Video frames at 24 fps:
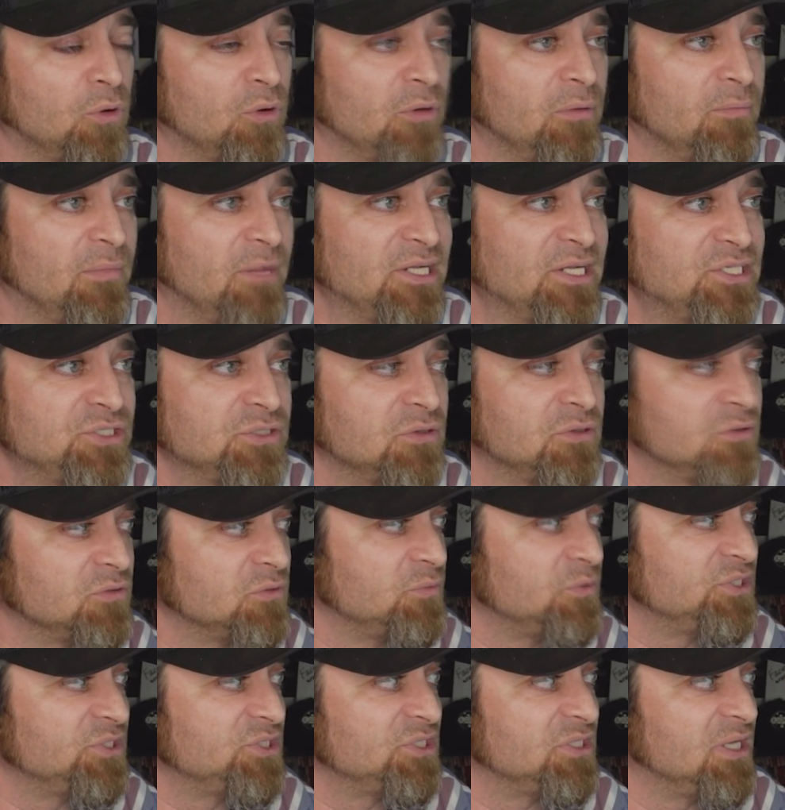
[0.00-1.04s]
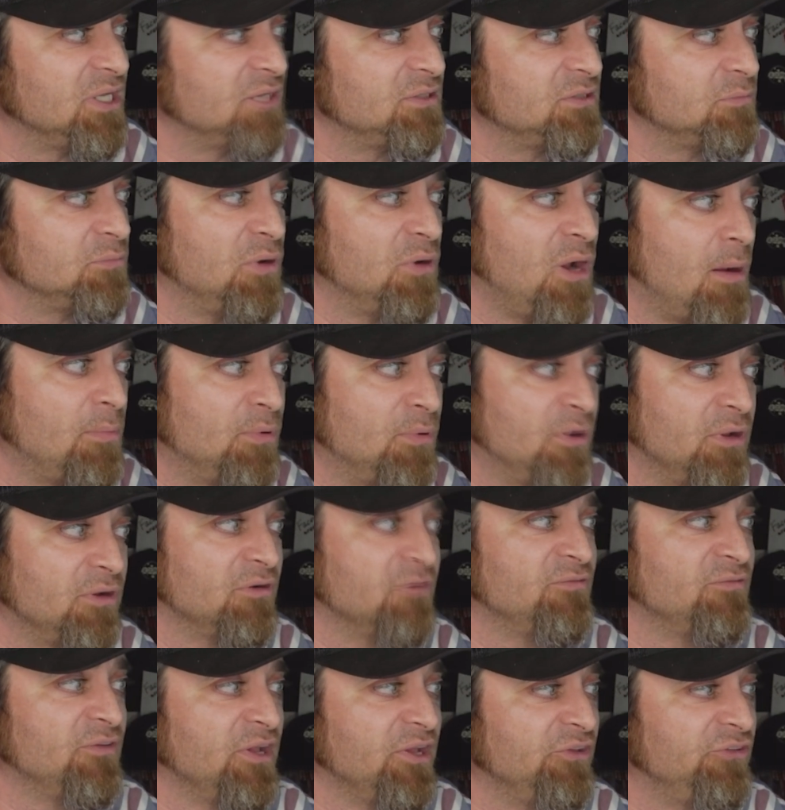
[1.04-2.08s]
We're going to make sure that we select the proper
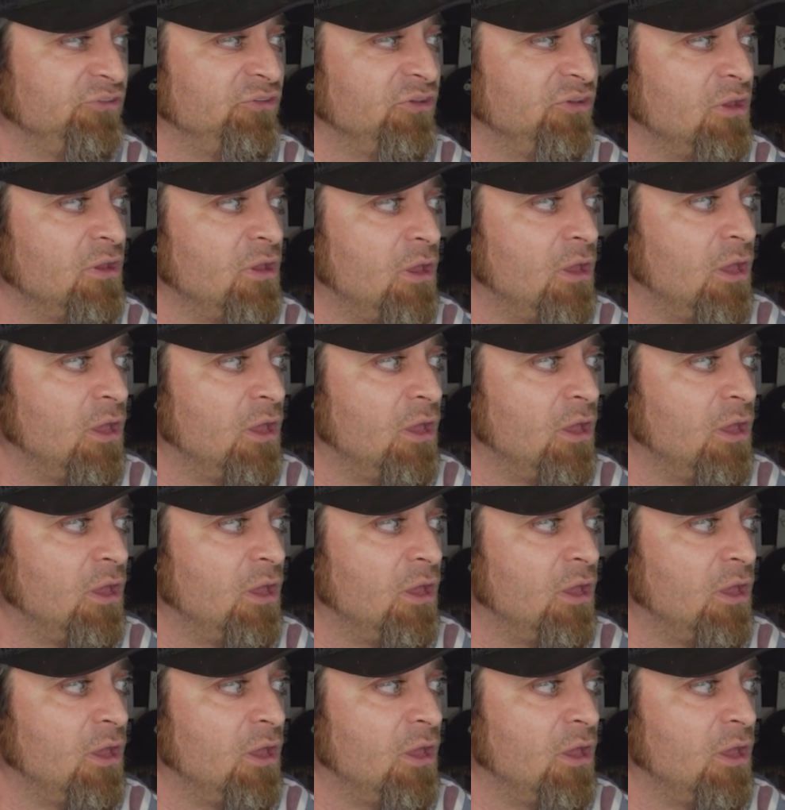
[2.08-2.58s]
interface.